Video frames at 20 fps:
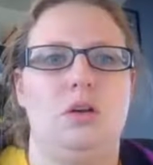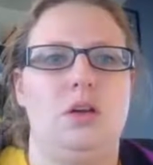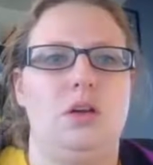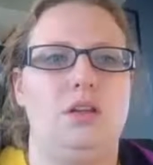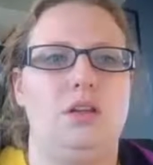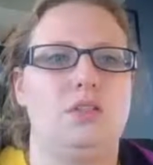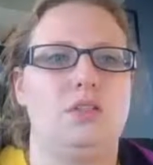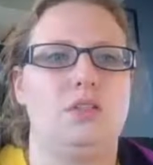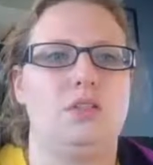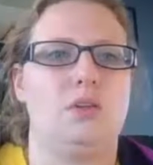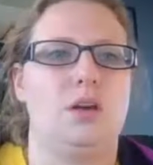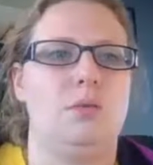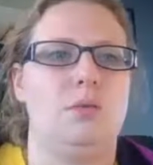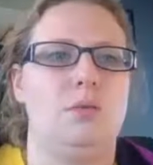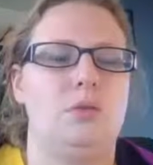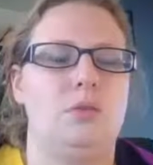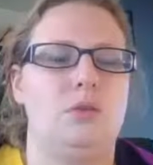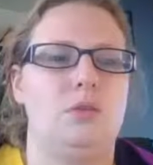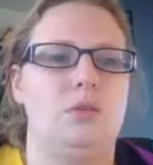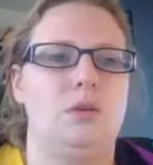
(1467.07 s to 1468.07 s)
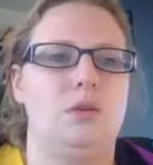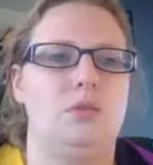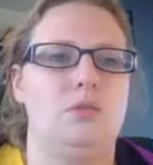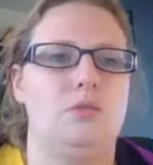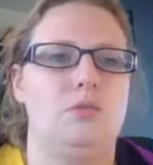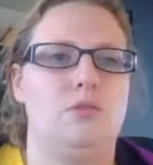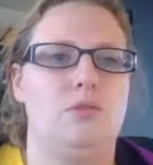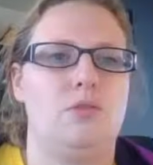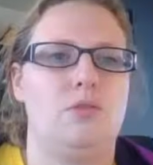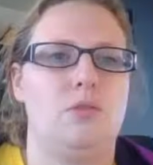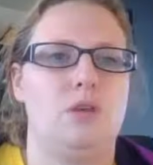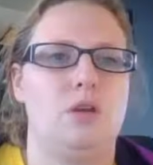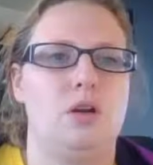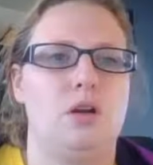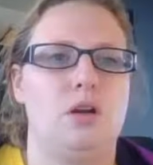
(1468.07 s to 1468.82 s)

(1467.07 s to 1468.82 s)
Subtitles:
So now we're looking for